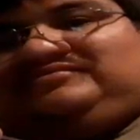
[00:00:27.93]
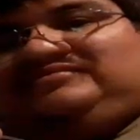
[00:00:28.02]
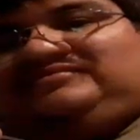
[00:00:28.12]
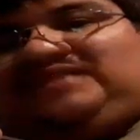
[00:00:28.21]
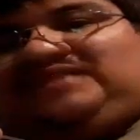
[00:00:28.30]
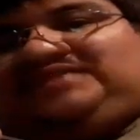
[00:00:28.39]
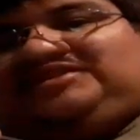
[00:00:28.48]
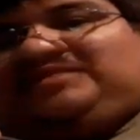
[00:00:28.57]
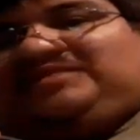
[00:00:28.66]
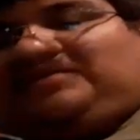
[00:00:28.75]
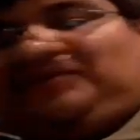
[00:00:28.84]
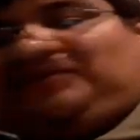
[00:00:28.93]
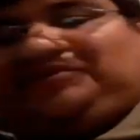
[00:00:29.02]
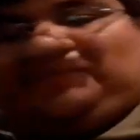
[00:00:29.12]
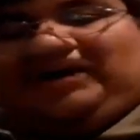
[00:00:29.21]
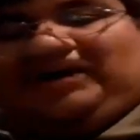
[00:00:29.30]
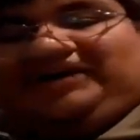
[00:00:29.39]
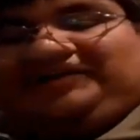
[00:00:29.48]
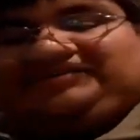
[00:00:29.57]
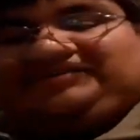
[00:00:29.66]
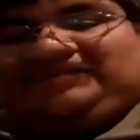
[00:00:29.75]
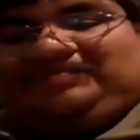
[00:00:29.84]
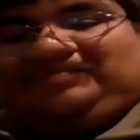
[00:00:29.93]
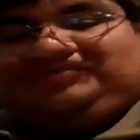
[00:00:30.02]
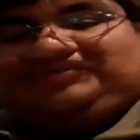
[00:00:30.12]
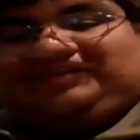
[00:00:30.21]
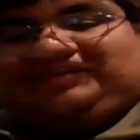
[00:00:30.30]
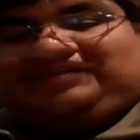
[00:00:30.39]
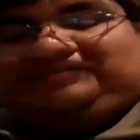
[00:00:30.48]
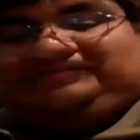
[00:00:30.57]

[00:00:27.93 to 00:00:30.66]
Not terrible. I wonder why it actually went blue screen though.